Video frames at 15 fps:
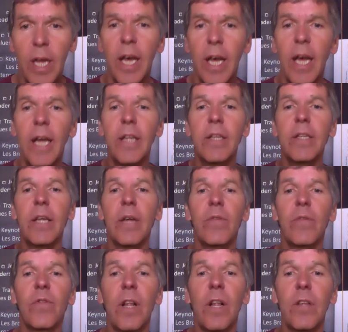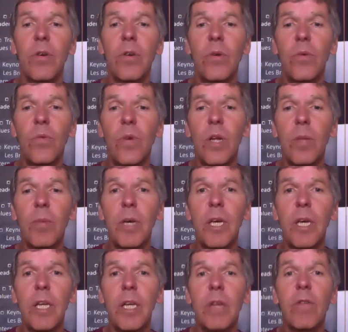And that value will
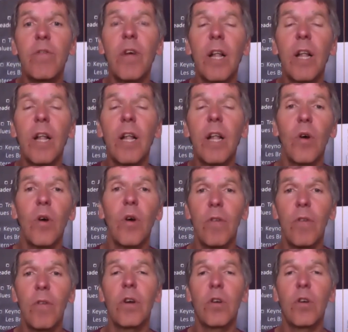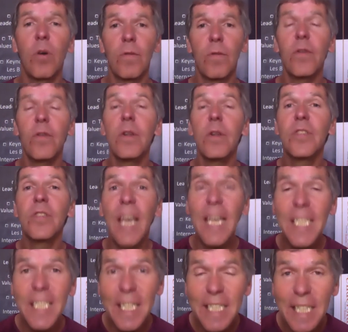be the value of
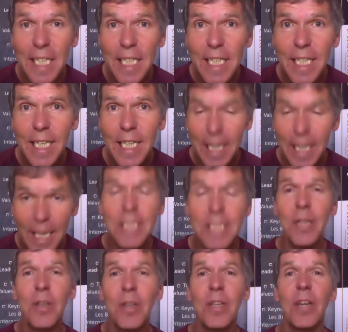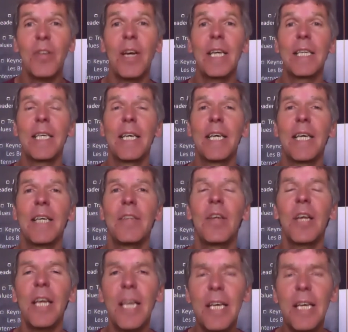confrontation. Yes, you heard it right.
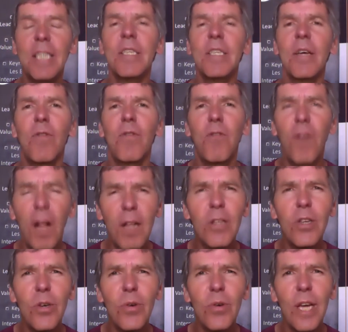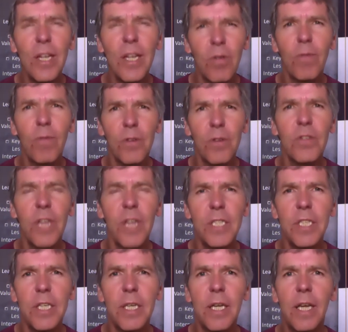There is value in
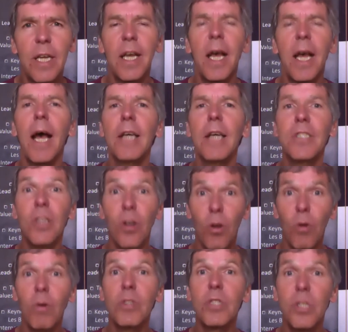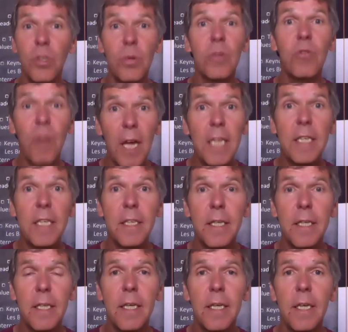confrontation as long as you do it right.
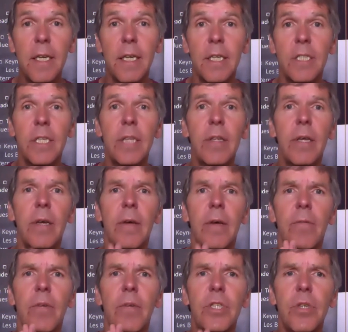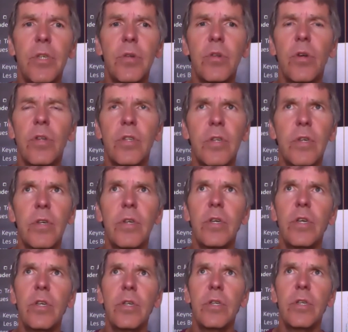See, we should not
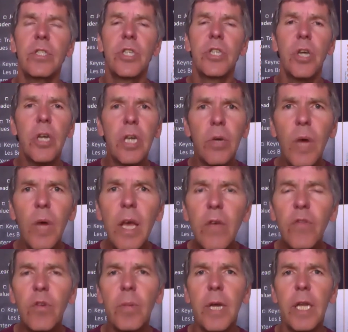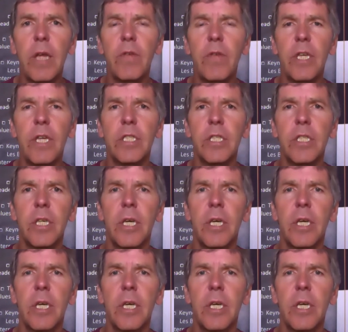shirk away from any of this.